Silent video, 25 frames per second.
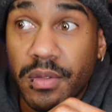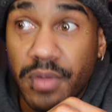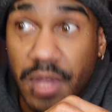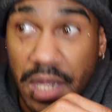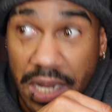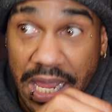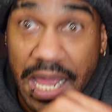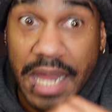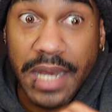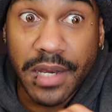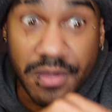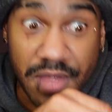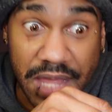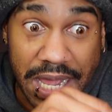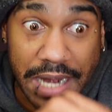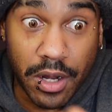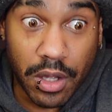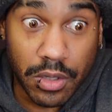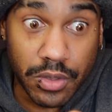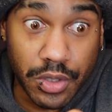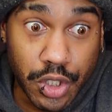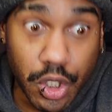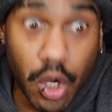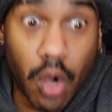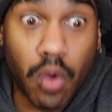again,
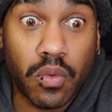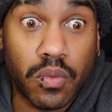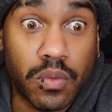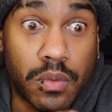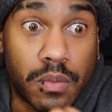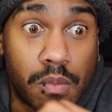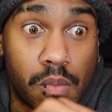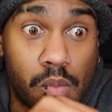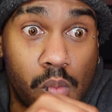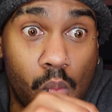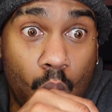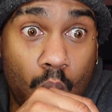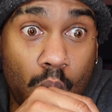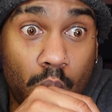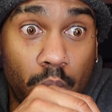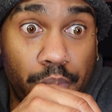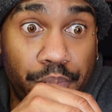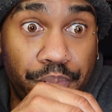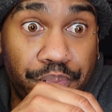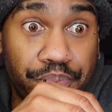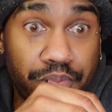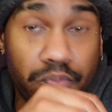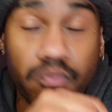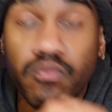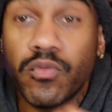that don't
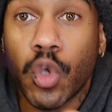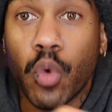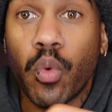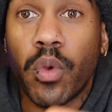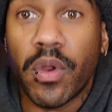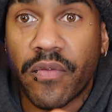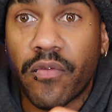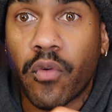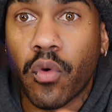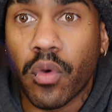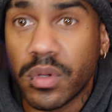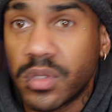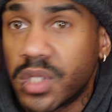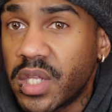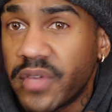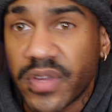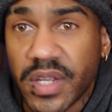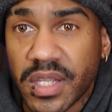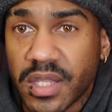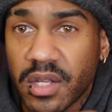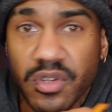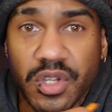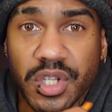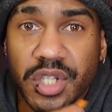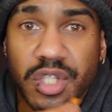do it for a
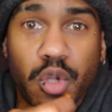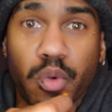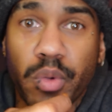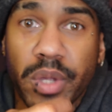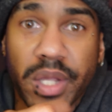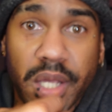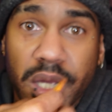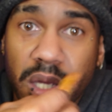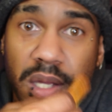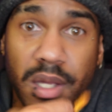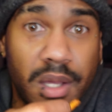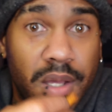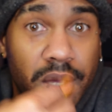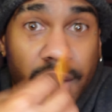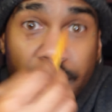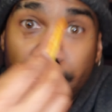living. They're just doing it.